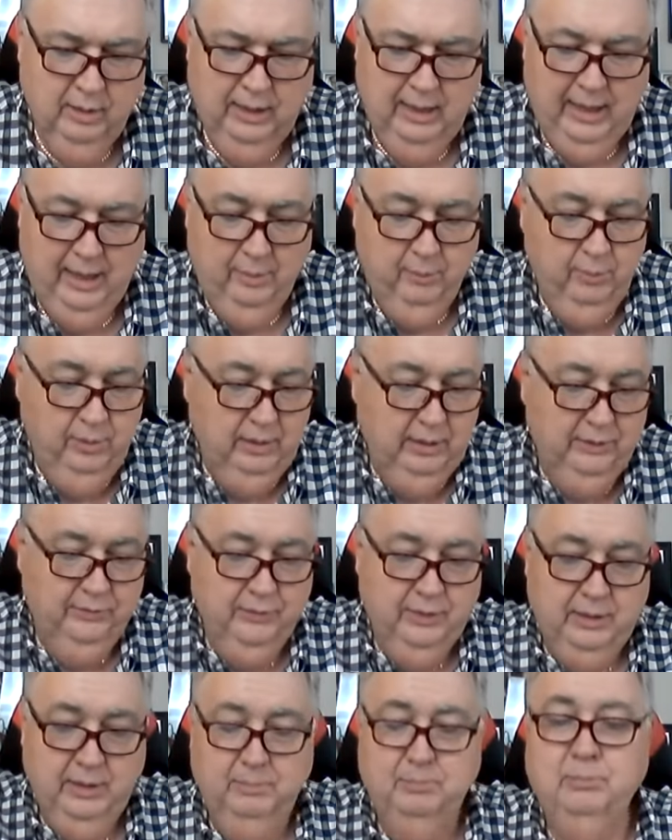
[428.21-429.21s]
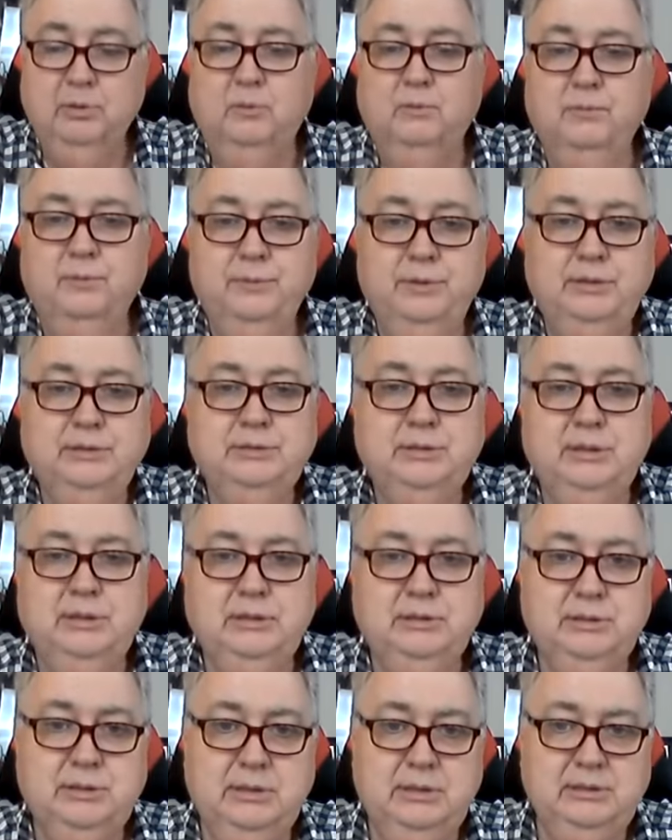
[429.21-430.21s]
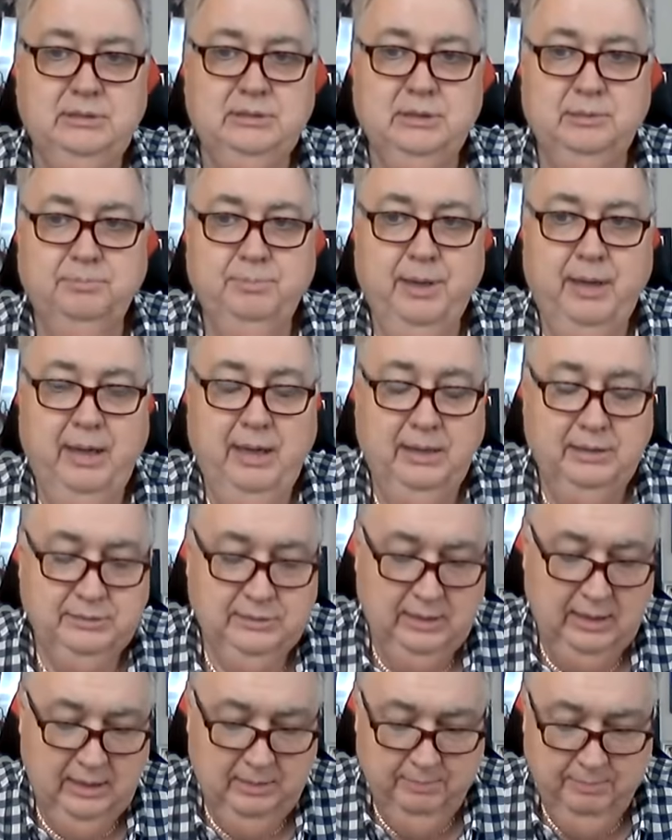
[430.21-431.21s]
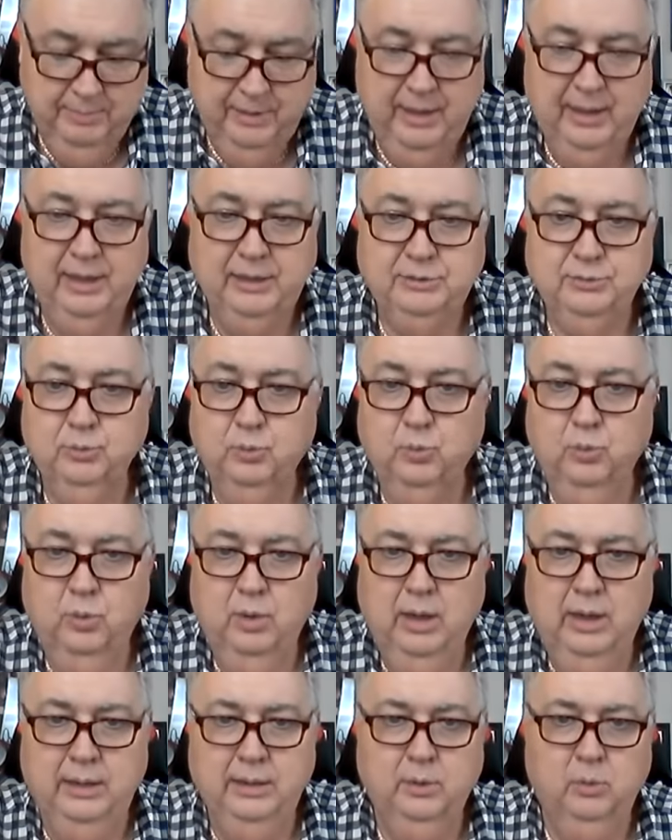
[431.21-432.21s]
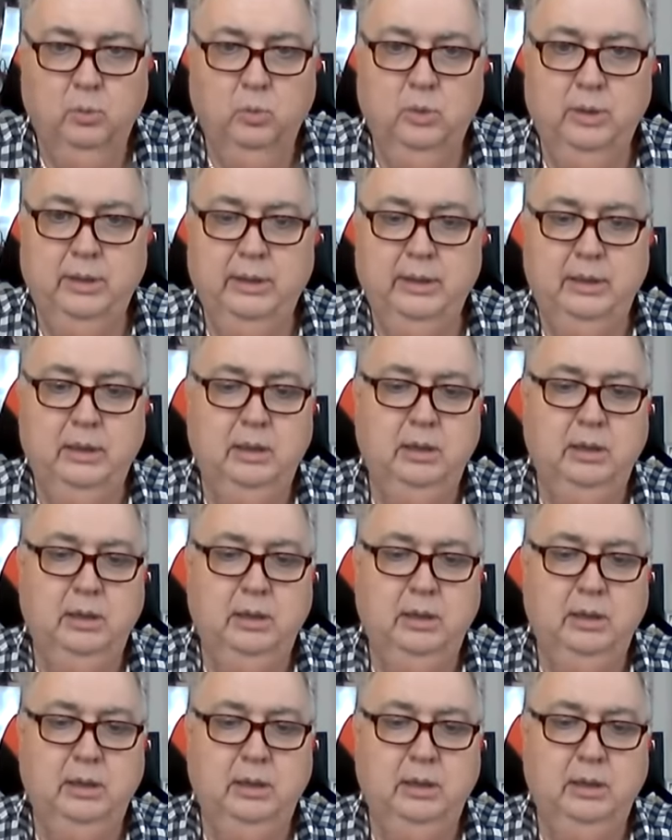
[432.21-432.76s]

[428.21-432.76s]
I really think both of these things needs to pass and pass right away.